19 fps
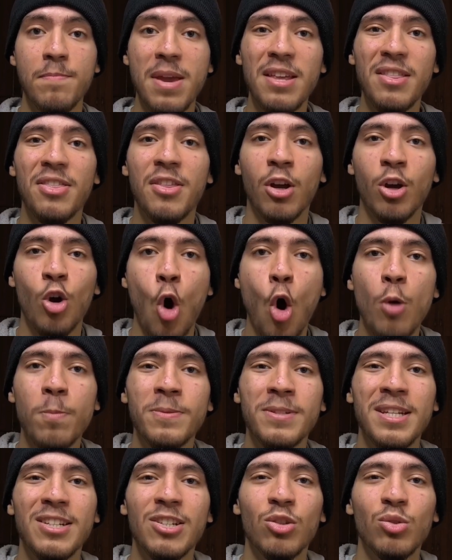made the
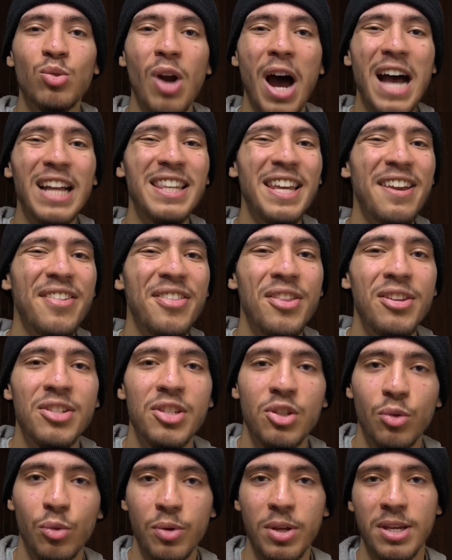corpses rot in the
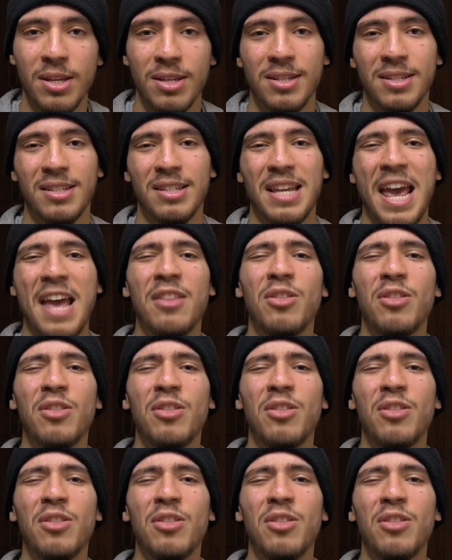streets.